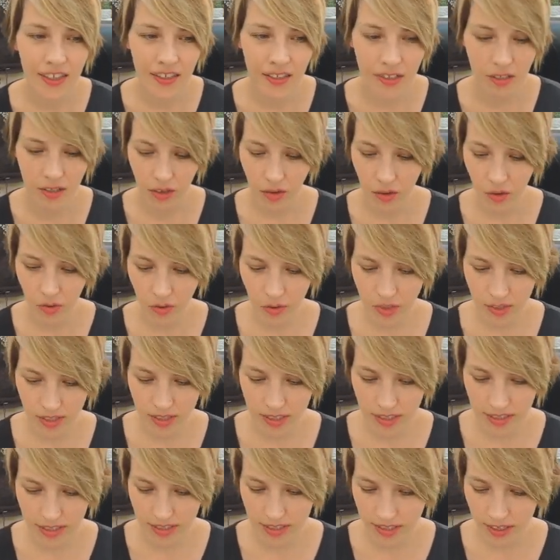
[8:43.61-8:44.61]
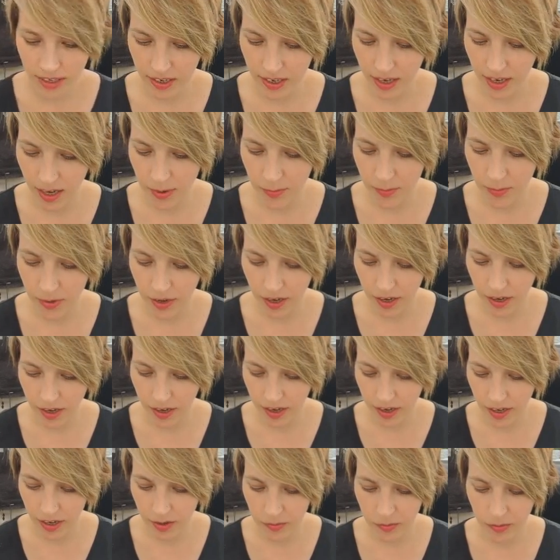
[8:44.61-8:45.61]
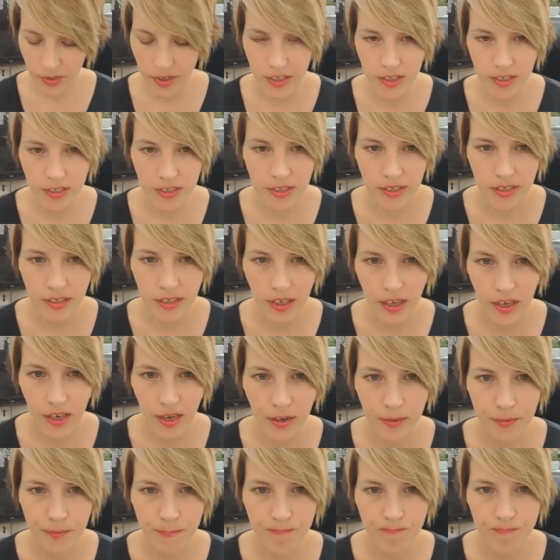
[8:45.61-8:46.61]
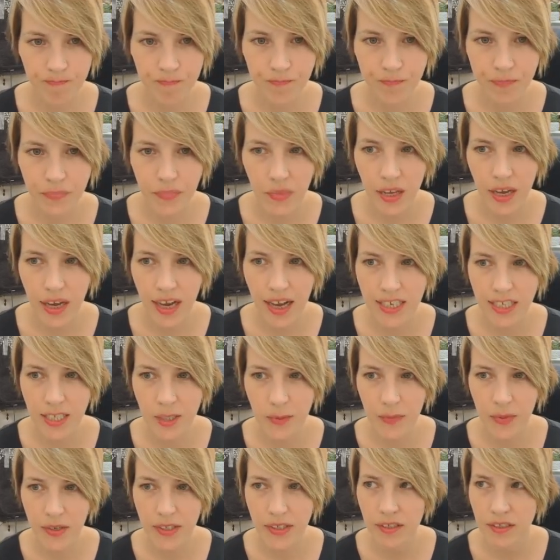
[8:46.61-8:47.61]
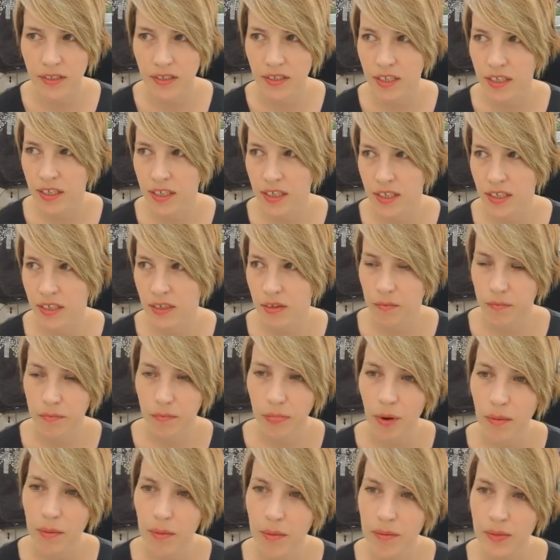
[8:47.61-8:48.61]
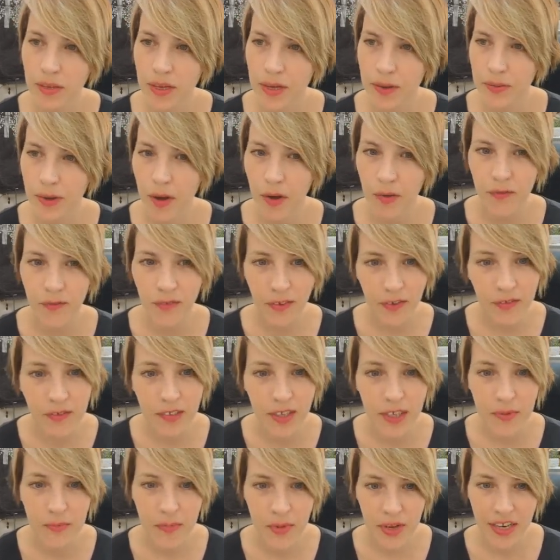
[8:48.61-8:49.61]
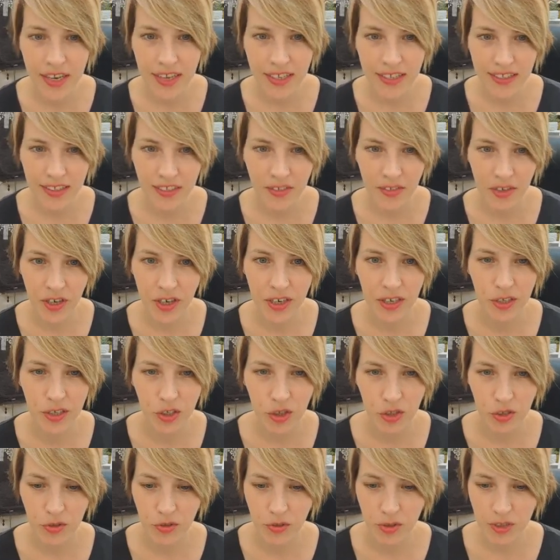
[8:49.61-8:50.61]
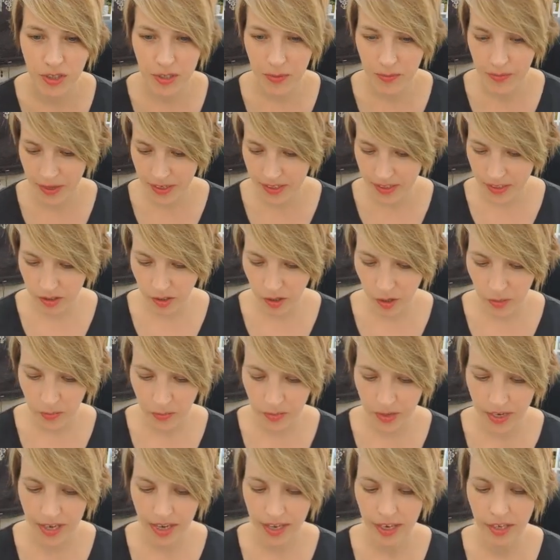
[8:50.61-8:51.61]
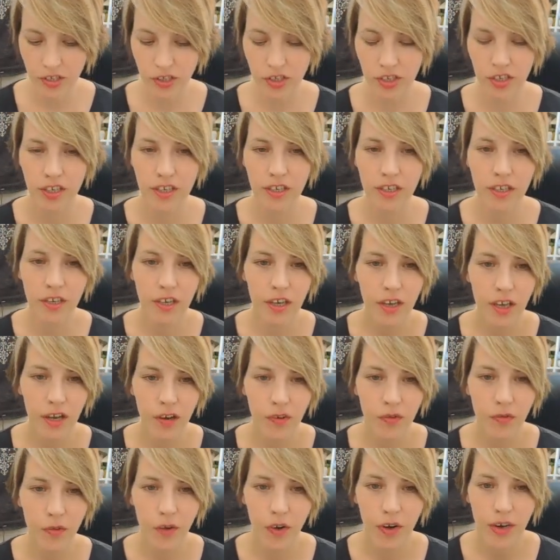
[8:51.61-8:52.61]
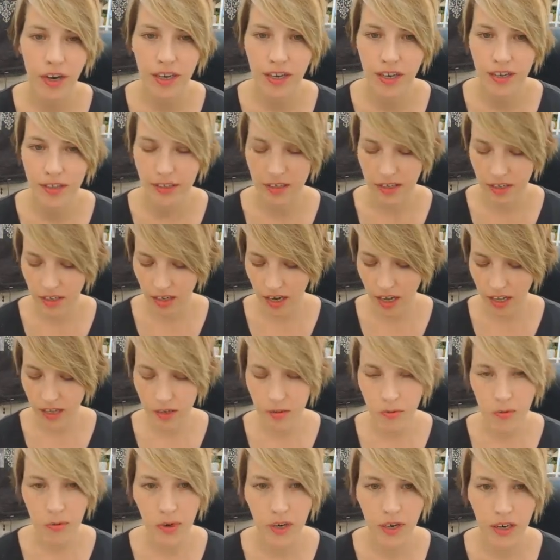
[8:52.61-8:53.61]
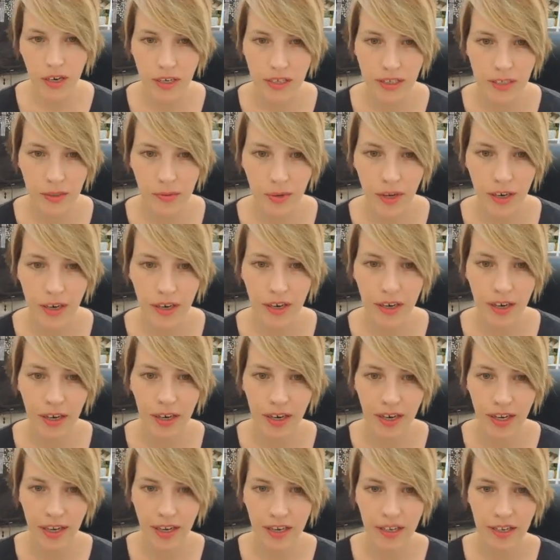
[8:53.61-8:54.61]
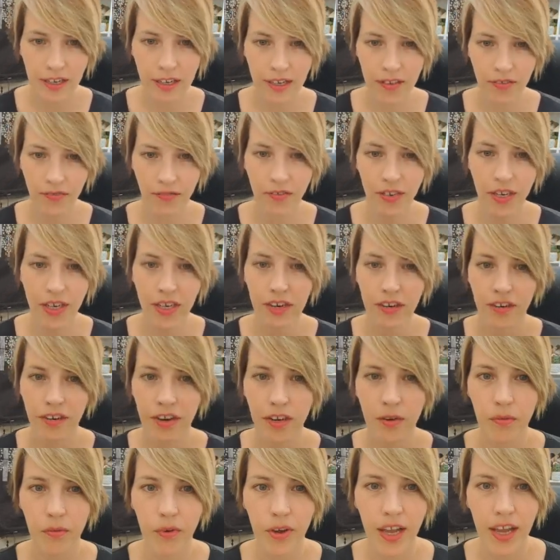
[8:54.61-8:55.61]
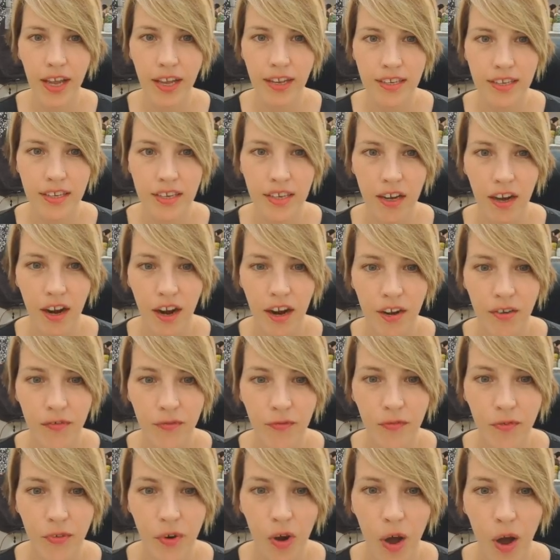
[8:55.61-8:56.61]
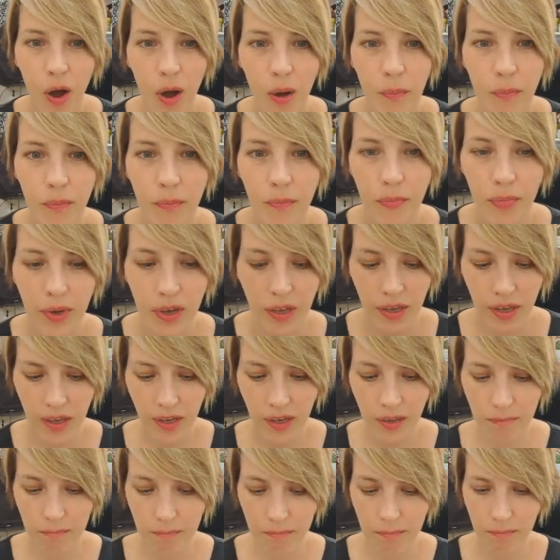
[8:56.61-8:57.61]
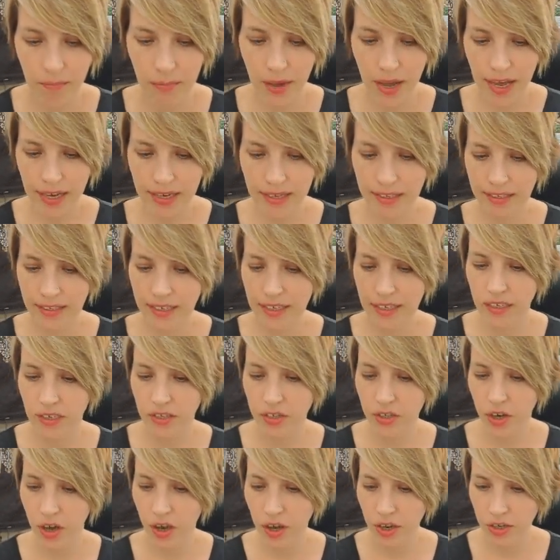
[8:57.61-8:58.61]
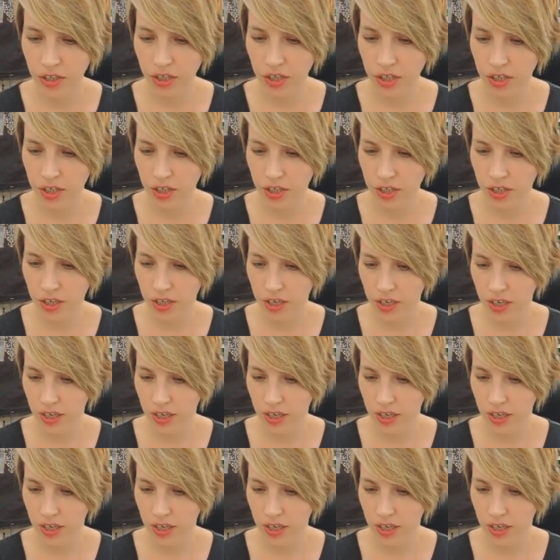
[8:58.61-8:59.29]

So this time I was I spent probably about 15 minutes trying to choose the best combination for another colourwork sweater in fingering weight yarn from Madeline Tosh,